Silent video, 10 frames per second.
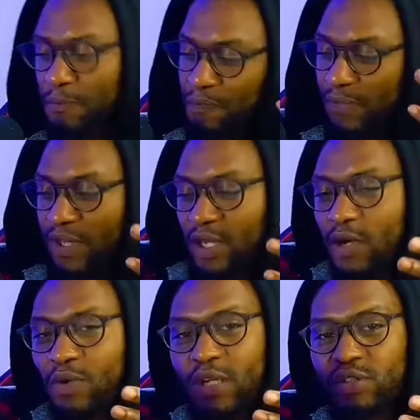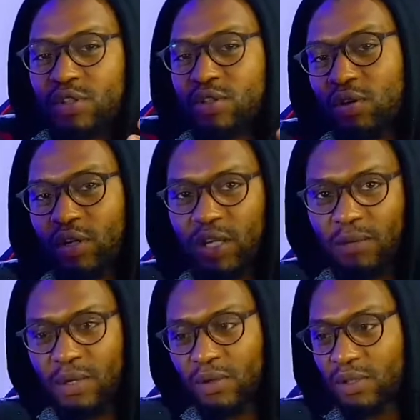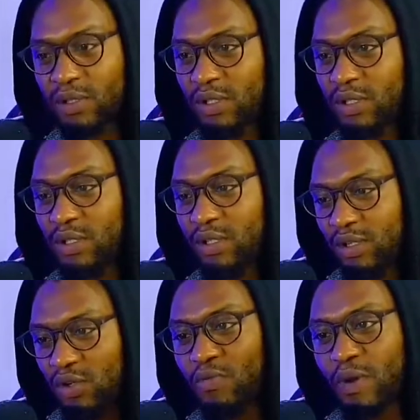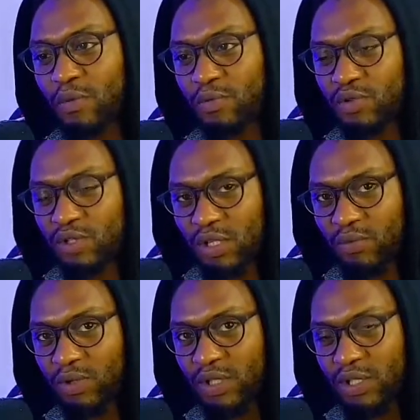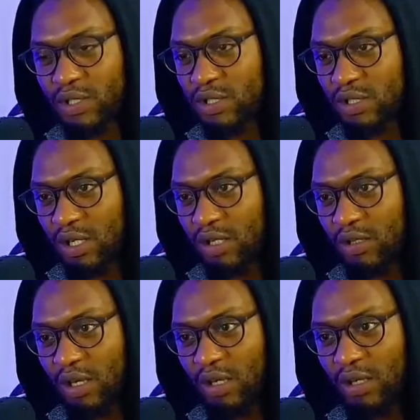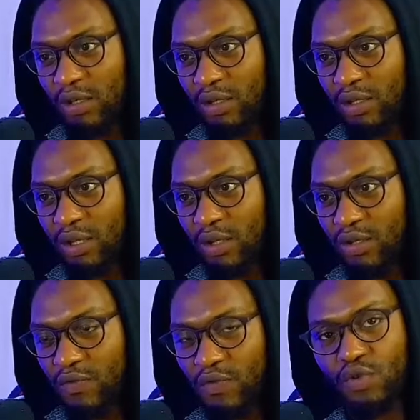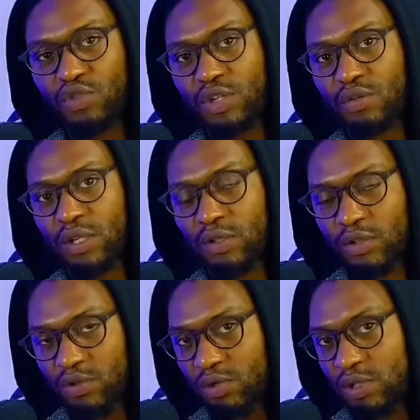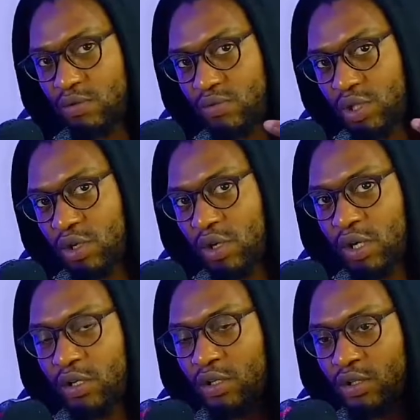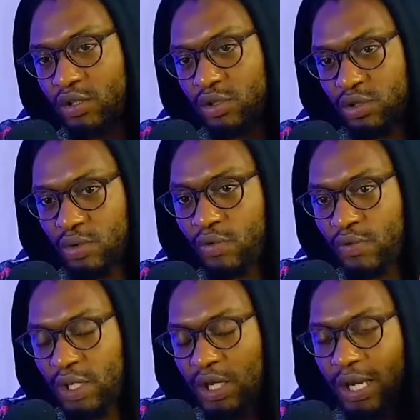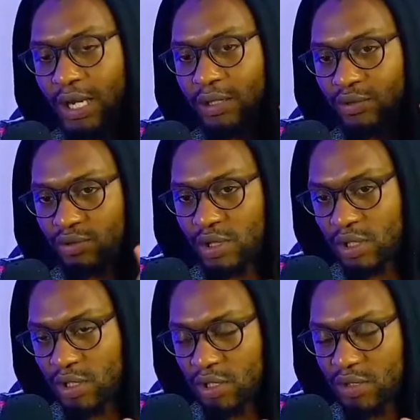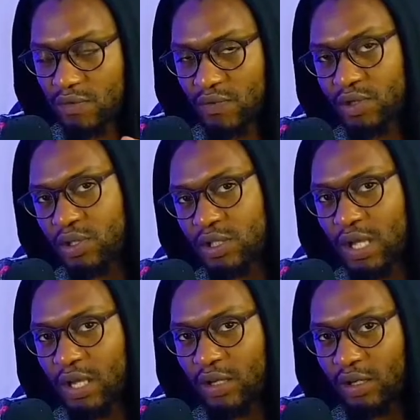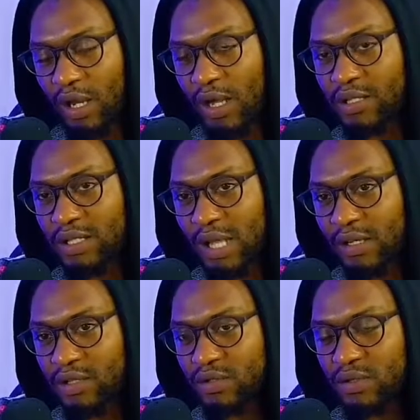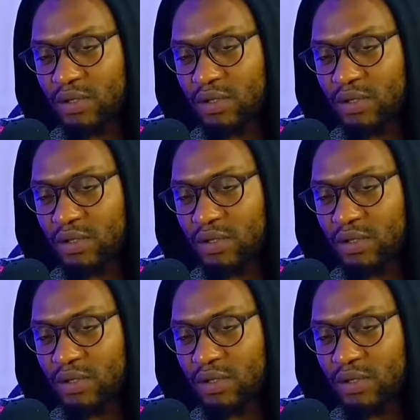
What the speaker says: here we are just talking about New Band Music, which is the view generators, which are Jovi and Renice versus Stanley. And Stanley's,